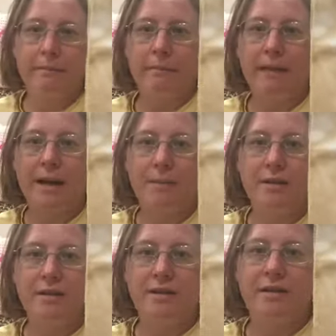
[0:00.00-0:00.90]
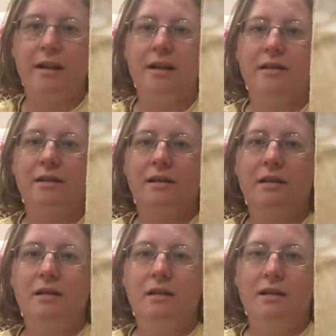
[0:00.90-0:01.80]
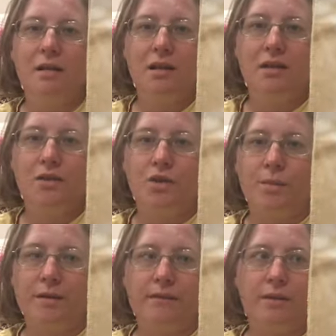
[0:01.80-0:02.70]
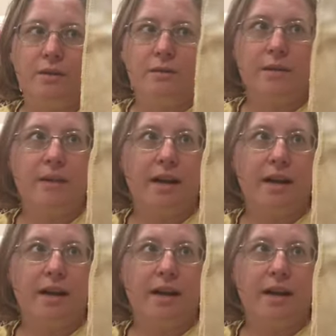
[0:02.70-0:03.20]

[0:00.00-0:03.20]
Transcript: Blackbird Designs Strawberry Fields by